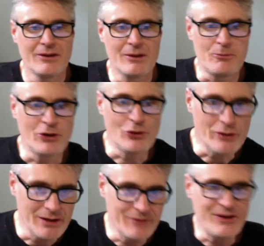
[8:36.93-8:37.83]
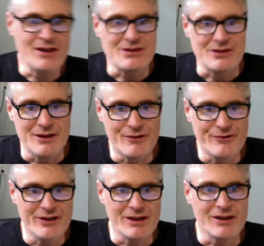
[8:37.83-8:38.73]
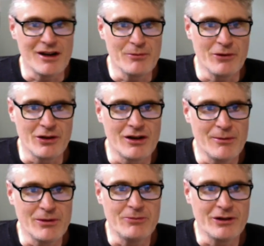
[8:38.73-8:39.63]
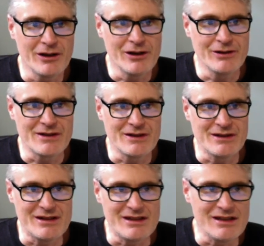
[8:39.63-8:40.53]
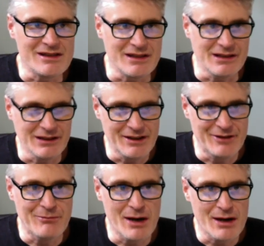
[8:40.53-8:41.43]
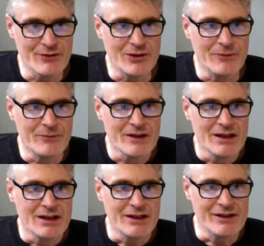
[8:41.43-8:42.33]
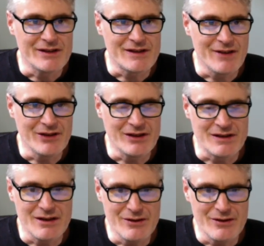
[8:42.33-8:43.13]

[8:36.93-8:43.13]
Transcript: Pinoy invasion of comic book artists into DC and later Marvel in the 70s.